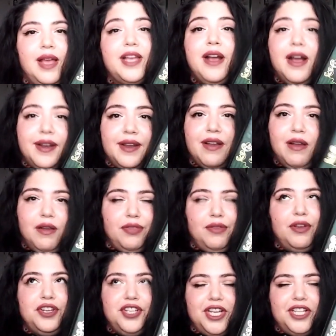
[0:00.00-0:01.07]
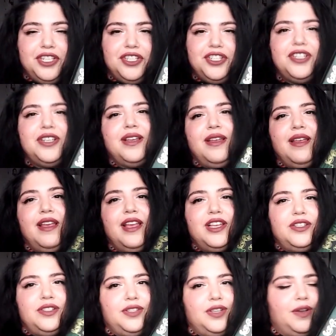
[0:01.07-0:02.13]
Iconic Author Challenge.
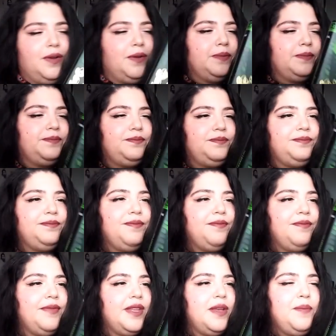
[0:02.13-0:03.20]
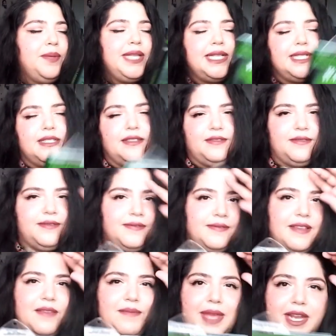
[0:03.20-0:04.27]
So, but that's if
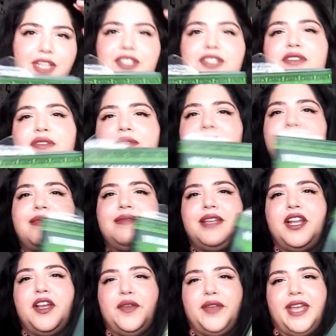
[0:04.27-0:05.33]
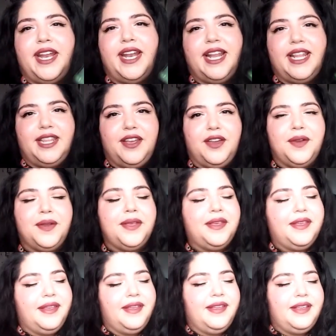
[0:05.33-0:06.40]
I manage to, get it in there.
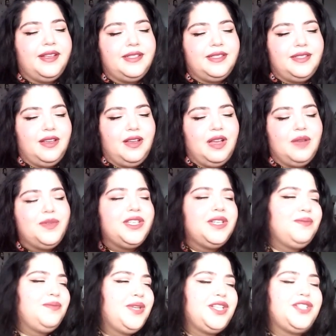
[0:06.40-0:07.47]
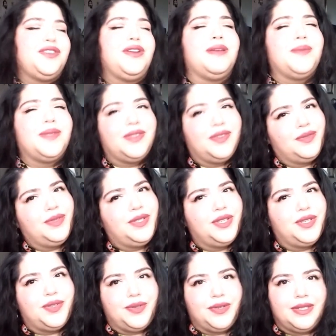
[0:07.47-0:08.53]
So I've been doing pretty short. I mean, they're really
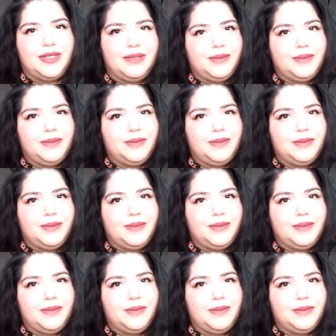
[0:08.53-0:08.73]
short.